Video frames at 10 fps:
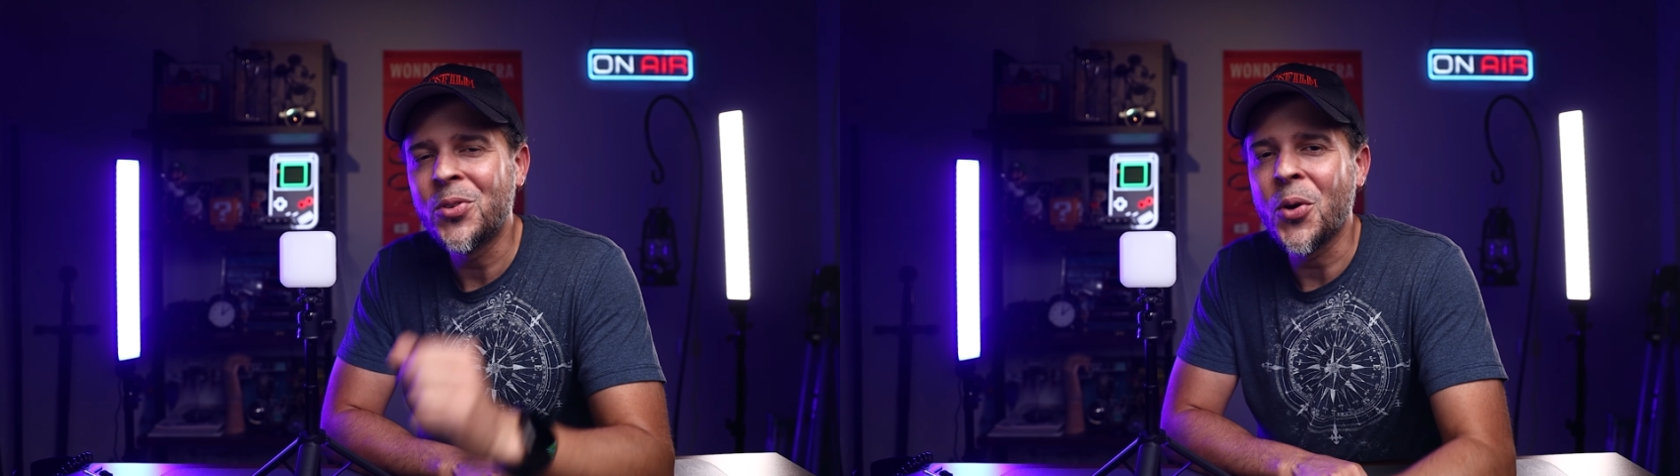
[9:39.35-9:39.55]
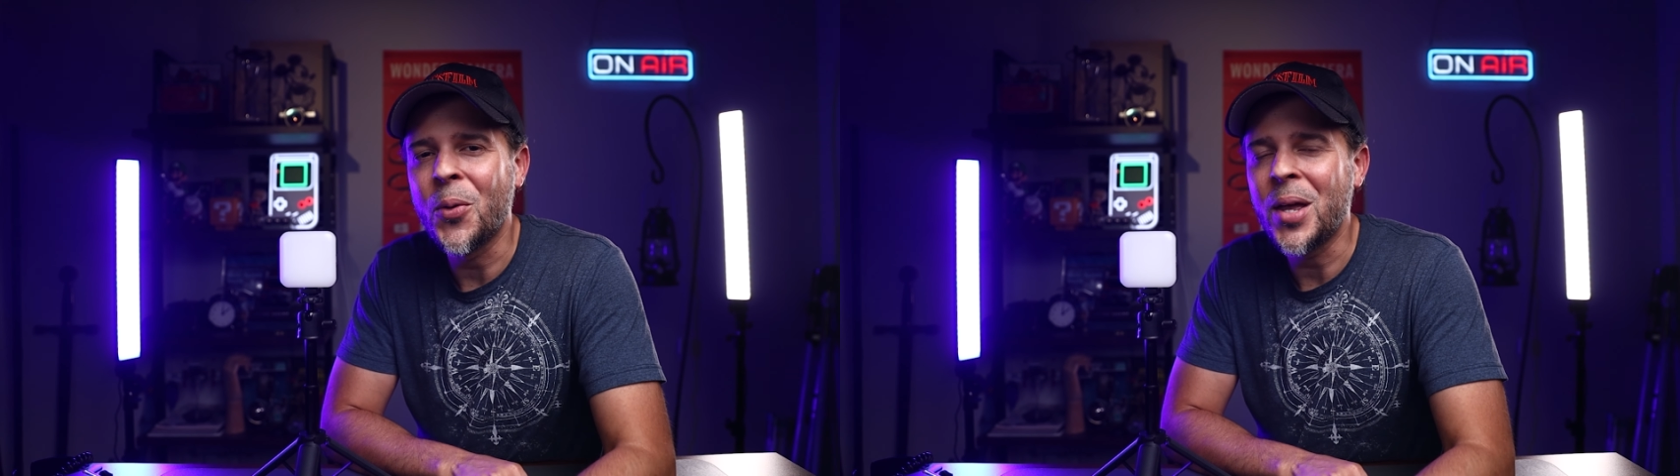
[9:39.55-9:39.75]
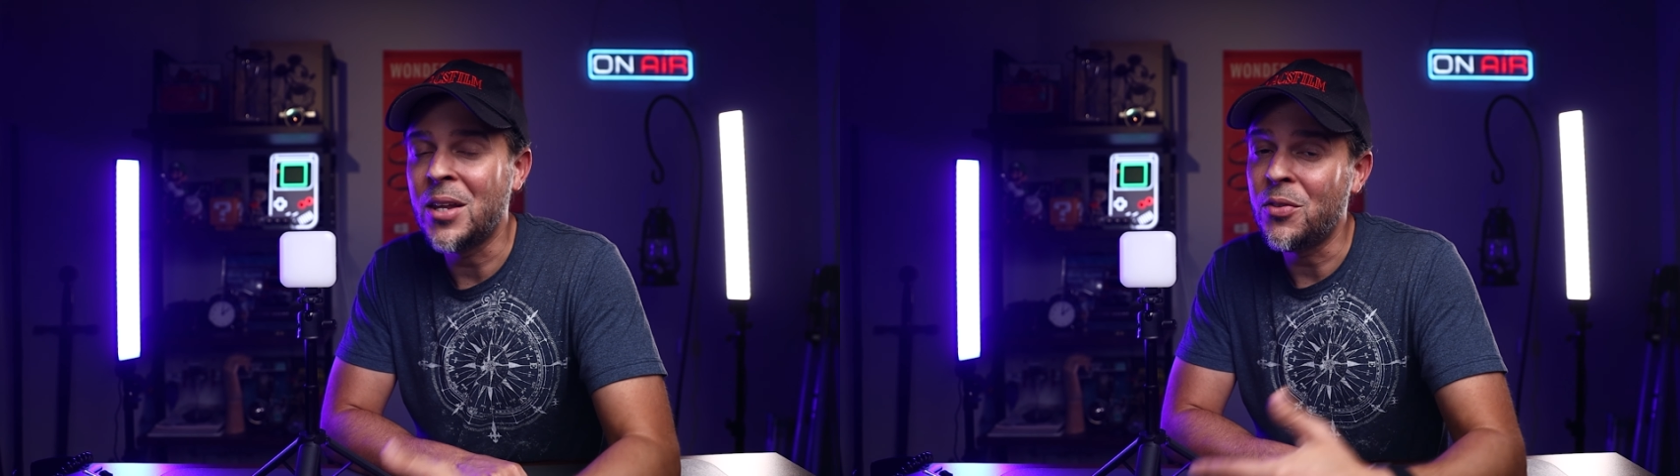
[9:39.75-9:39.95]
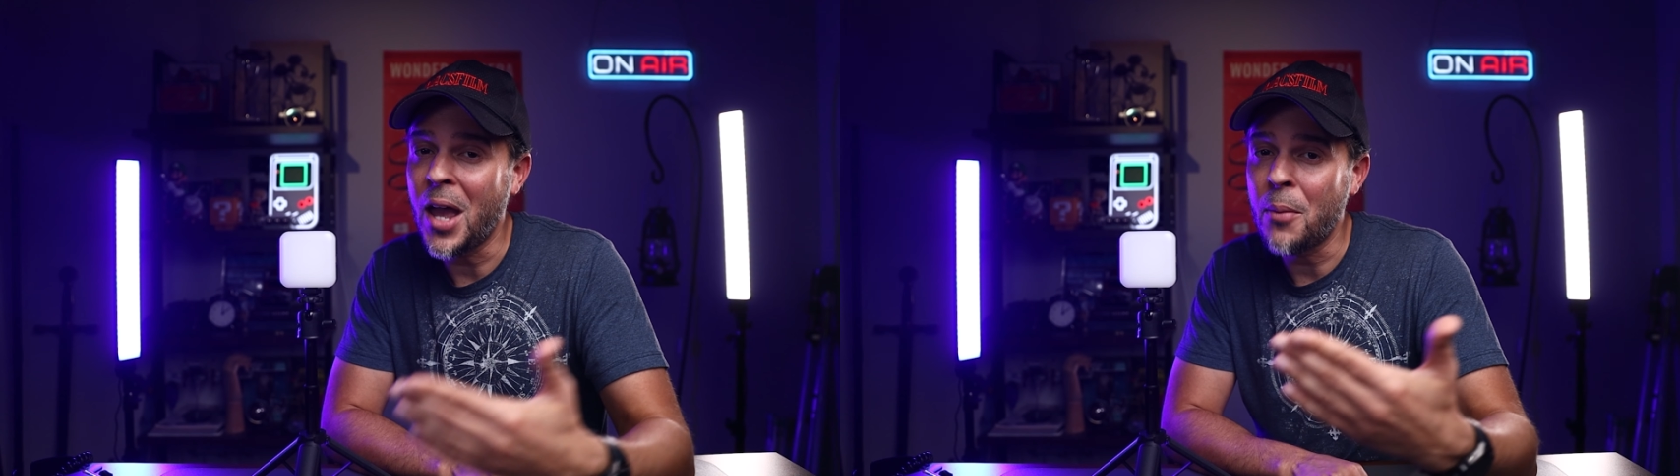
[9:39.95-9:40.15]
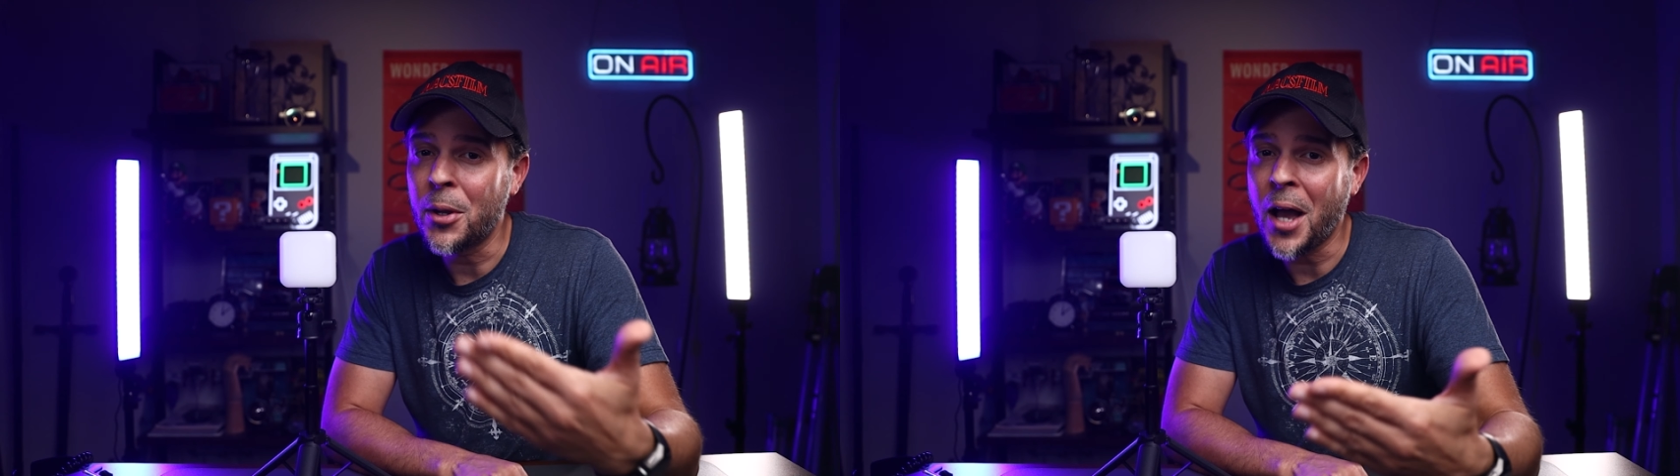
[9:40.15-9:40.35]
So, and if
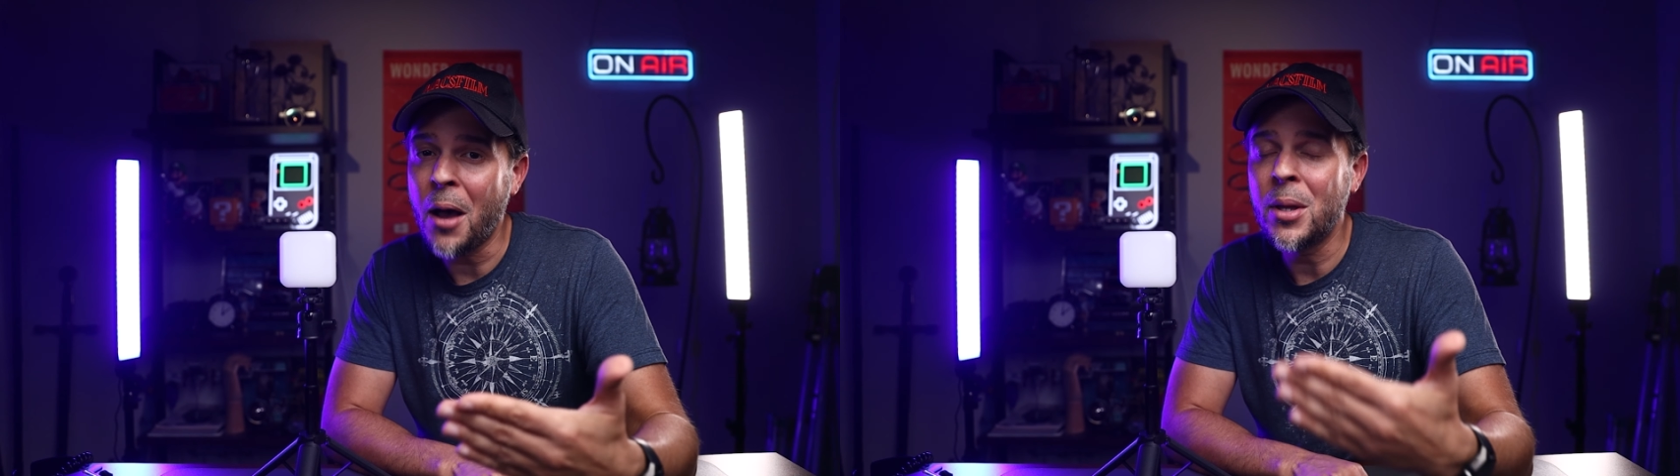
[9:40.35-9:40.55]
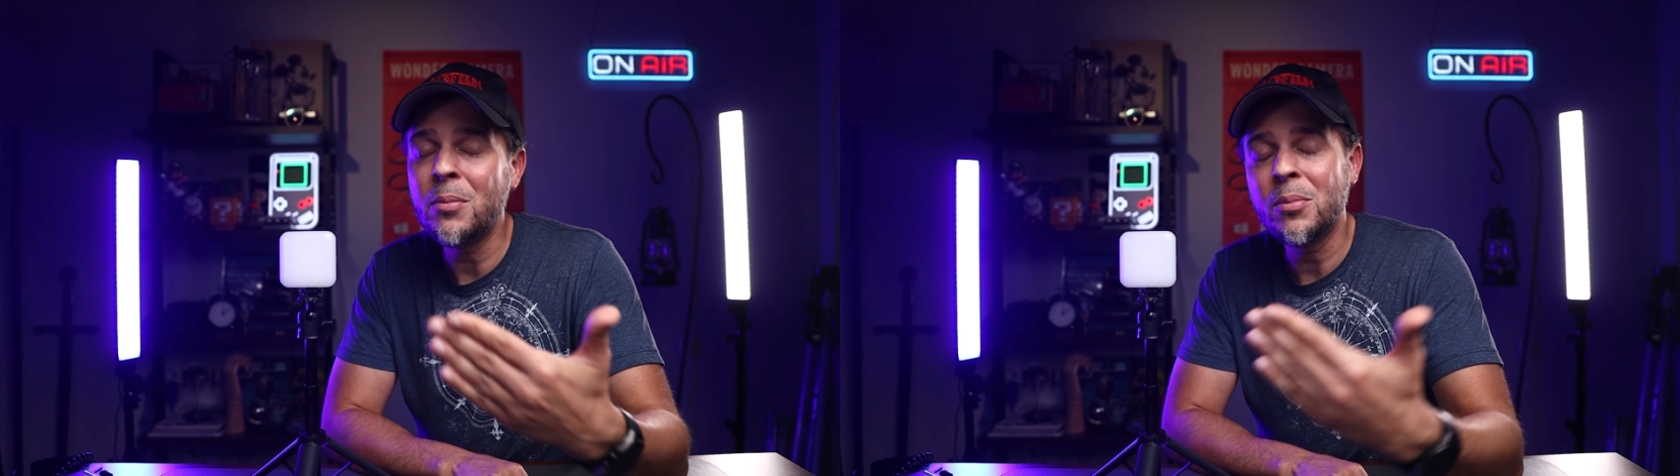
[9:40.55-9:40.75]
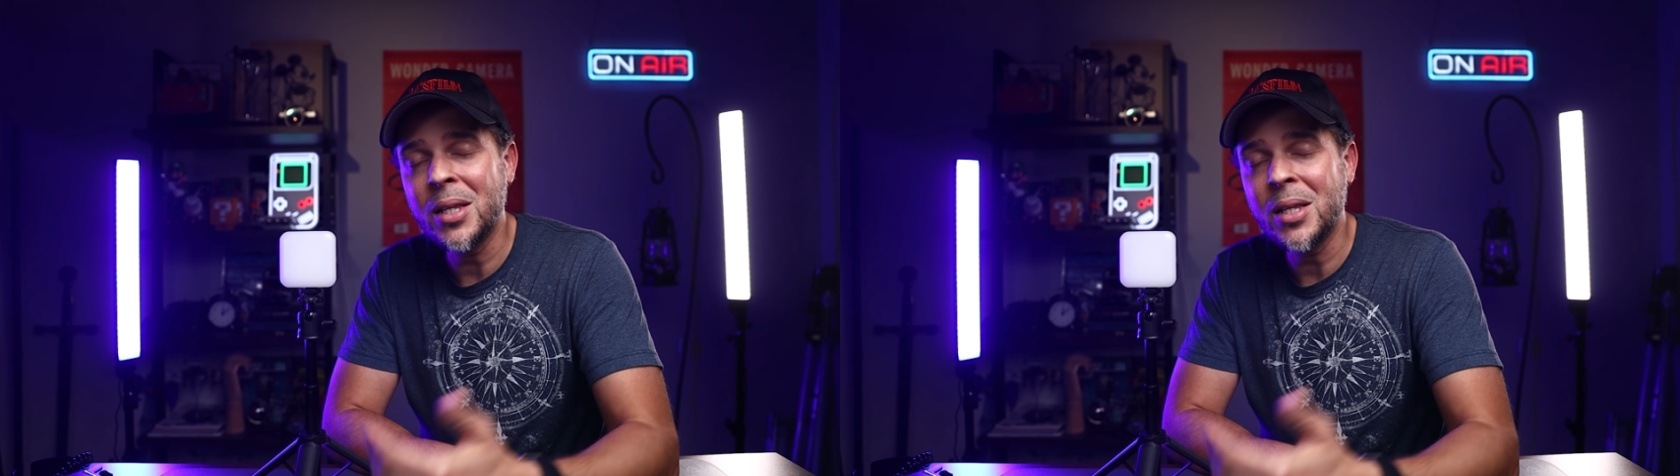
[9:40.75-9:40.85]
you have a comment,